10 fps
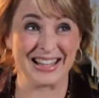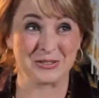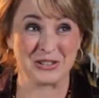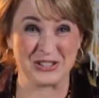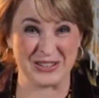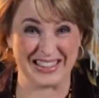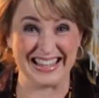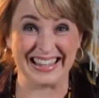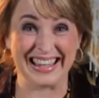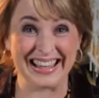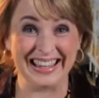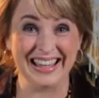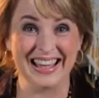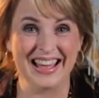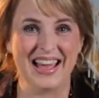That's what you're thinking?
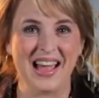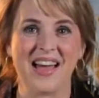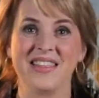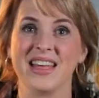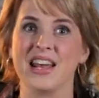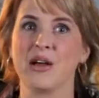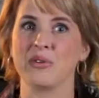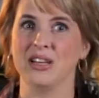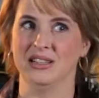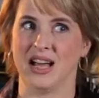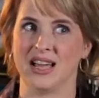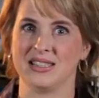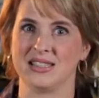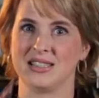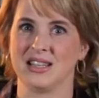And then I
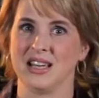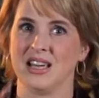realized